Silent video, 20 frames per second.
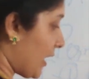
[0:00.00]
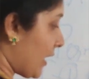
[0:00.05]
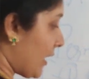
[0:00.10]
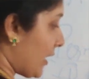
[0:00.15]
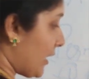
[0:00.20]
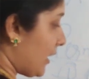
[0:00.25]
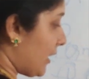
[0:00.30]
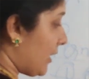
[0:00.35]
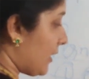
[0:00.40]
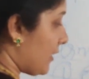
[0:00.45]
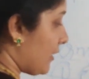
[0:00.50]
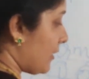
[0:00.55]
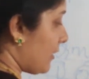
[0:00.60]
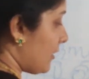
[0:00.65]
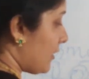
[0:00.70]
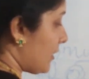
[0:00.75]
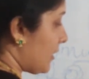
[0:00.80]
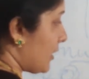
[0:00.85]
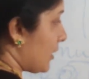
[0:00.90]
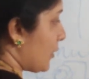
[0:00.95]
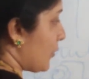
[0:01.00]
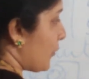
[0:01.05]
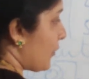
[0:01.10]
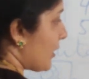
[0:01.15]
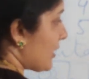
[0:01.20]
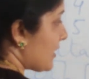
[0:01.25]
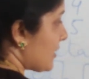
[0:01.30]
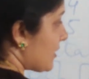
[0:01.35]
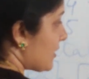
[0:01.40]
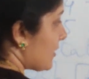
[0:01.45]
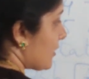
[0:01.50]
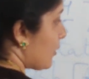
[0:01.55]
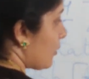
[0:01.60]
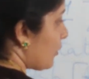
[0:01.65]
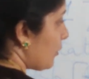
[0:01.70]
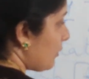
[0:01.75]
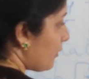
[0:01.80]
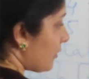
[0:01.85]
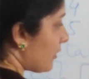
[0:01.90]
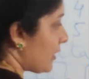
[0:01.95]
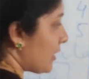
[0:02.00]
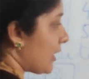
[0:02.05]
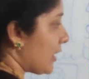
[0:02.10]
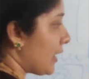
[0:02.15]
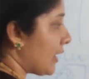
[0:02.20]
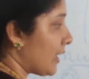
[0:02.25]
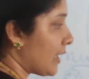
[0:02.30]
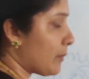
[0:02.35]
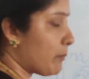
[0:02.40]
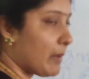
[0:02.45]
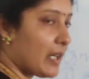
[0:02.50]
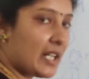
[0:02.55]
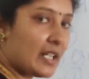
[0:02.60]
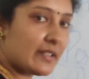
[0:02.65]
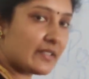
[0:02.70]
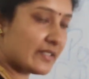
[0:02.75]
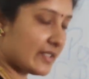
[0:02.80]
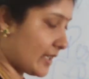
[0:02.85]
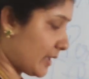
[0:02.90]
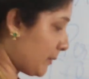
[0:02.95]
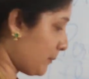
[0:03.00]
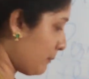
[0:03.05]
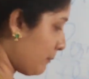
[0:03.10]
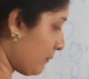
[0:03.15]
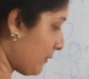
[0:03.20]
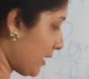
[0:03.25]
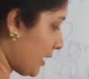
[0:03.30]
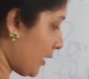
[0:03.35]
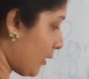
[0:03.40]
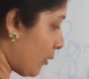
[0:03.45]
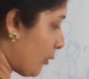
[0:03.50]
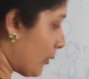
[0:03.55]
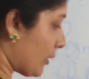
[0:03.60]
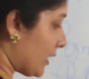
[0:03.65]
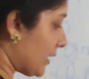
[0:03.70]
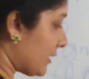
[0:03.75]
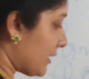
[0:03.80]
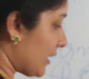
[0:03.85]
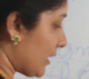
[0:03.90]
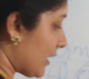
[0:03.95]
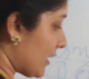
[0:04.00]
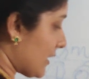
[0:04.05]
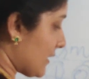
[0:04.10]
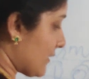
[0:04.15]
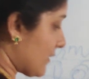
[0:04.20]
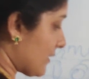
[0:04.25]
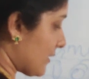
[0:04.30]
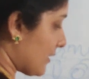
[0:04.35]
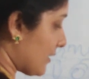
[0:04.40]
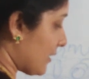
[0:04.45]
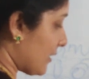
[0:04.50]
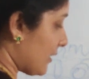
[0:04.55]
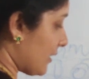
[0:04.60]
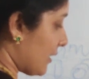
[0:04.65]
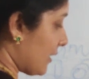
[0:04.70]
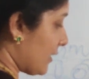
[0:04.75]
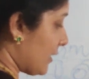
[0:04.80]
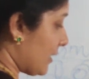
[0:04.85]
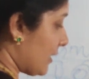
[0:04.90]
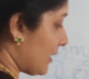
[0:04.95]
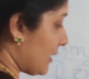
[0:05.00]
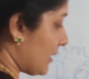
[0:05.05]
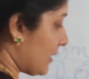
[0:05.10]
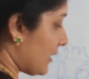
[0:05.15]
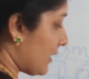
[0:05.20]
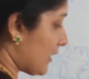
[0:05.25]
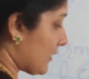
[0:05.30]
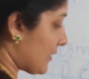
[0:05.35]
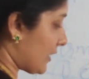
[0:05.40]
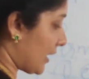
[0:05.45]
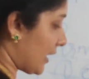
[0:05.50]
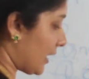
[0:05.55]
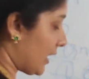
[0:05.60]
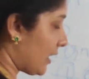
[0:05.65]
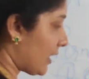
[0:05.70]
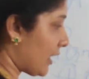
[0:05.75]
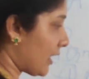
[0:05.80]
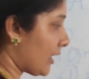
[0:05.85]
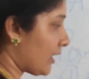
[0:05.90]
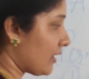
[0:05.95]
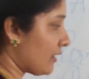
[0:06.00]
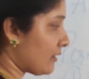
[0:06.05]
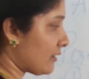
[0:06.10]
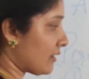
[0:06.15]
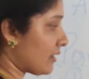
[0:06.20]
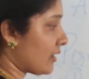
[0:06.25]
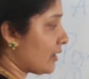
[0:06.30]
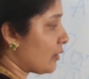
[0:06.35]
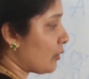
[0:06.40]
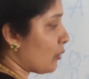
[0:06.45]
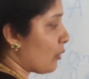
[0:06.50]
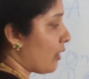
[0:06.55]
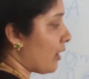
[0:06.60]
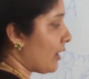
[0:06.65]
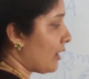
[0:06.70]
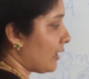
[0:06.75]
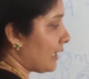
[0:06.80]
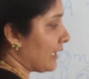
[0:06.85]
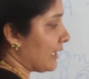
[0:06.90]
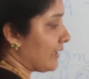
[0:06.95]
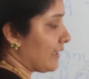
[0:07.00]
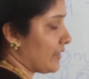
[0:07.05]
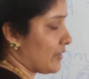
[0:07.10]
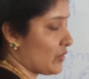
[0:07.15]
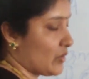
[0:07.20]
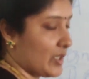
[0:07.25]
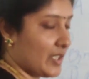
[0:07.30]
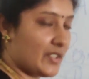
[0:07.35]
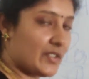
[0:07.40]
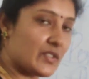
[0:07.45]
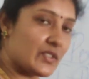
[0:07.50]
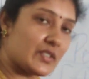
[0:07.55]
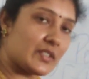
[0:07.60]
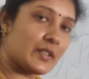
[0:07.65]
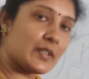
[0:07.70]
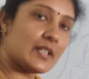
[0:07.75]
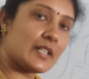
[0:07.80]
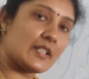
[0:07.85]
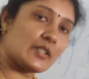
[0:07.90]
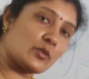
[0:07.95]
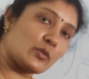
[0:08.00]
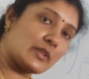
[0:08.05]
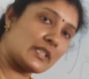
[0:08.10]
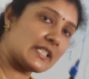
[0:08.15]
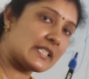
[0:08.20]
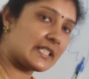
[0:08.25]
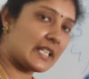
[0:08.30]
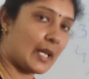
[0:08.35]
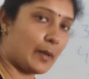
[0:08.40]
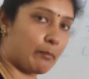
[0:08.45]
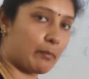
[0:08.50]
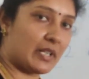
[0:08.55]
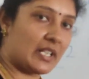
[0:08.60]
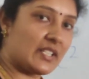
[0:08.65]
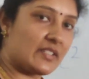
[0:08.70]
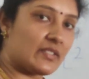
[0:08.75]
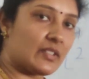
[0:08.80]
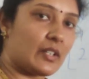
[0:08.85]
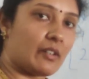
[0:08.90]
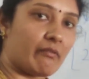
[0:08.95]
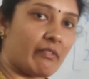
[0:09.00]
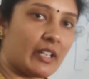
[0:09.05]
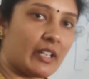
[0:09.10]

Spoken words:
here the first row remained same. Only thing is the second and third row are interchanged. So this happens when